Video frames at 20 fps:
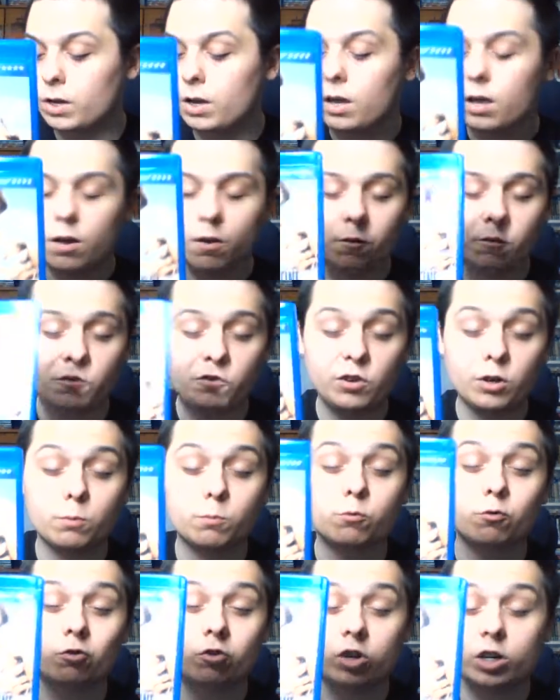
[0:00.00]
The
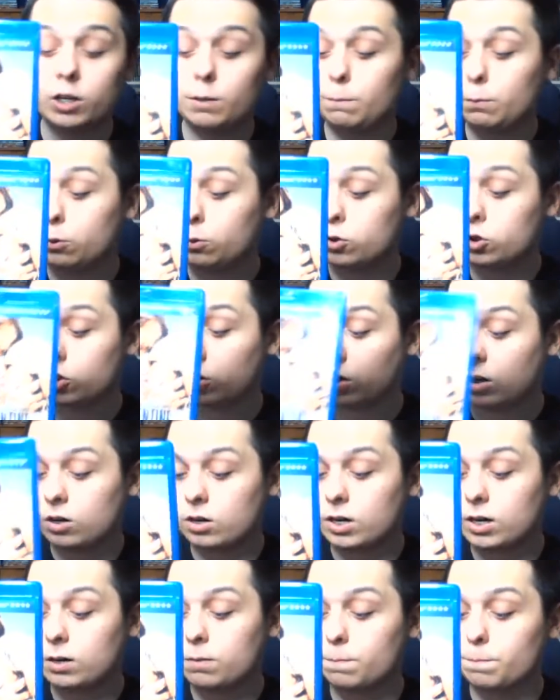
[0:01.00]
film really pulls your
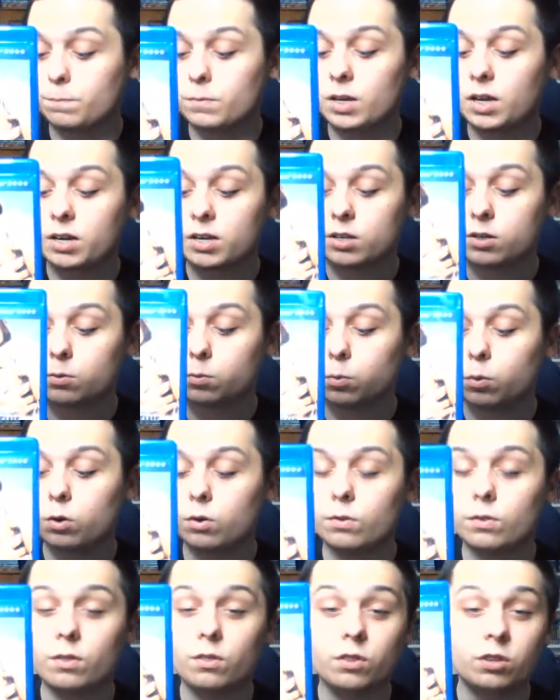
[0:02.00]
heart out and is
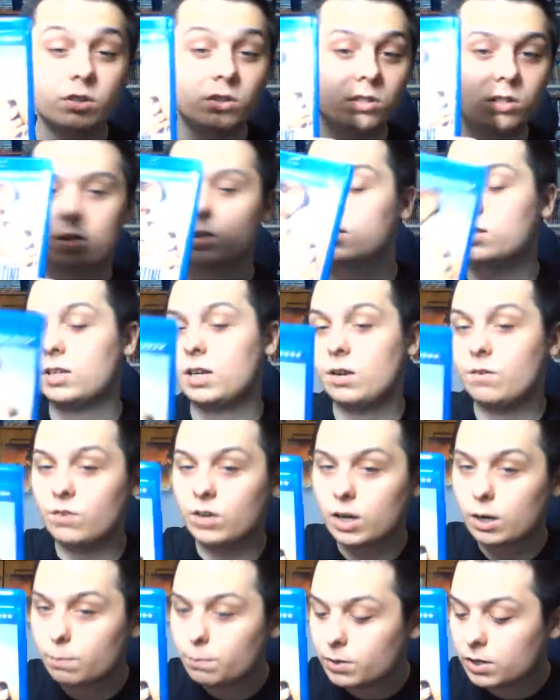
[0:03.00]
one that doesn't
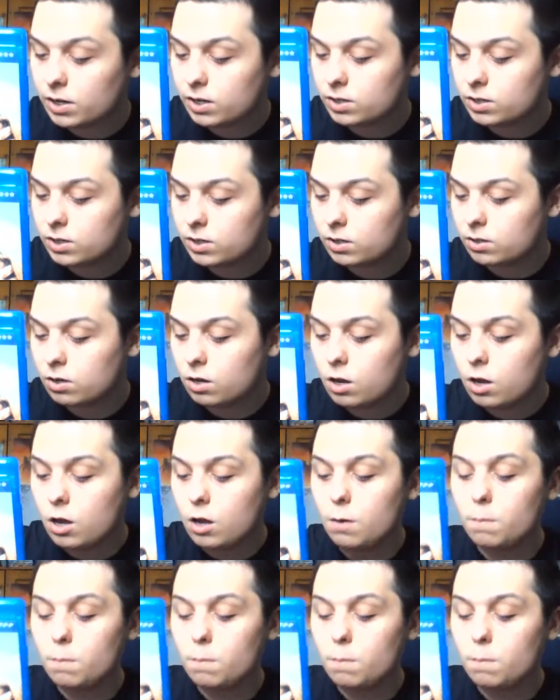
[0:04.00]
have a happy ending,